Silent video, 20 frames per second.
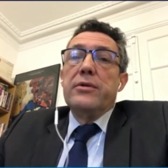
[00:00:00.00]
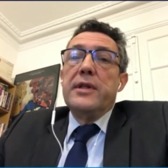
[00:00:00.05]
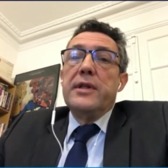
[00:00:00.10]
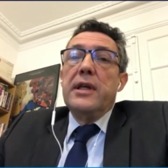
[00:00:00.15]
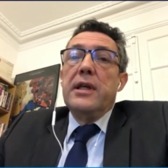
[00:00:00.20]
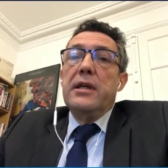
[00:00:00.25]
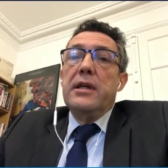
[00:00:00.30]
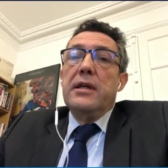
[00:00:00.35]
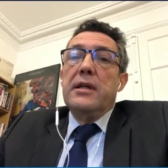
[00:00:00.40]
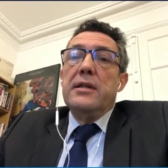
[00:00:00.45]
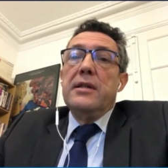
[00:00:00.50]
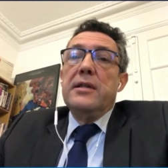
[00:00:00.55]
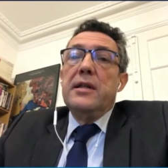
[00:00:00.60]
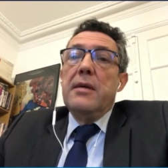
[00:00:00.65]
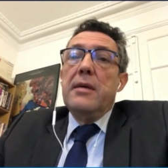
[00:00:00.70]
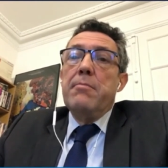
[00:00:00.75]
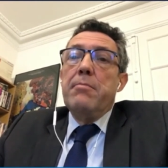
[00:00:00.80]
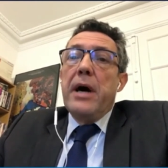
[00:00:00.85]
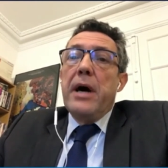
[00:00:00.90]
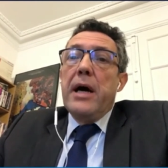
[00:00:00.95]
the,
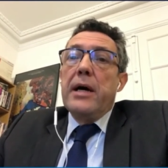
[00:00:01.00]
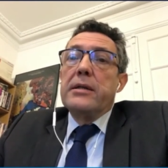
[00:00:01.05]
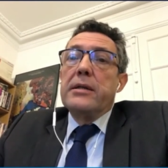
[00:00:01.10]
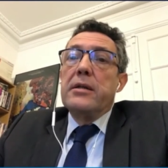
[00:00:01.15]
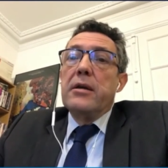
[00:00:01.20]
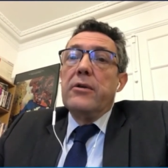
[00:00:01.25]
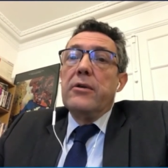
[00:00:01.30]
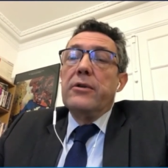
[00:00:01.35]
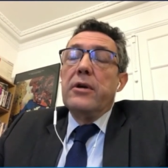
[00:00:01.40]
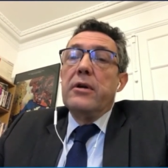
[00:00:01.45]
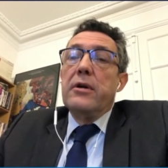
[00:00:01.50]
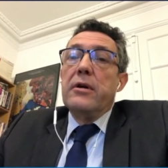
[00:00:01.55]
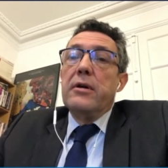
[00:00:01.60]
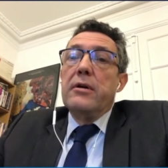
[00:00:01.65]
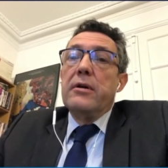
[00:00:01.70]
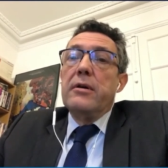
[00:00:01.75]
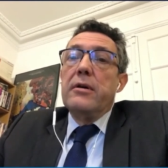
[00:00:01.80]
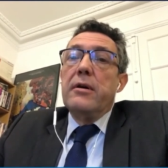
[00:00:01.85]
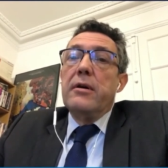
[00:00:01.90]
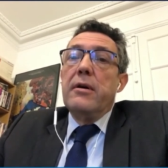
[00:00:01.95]
the impact on
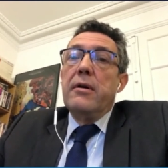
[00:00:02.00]
uh,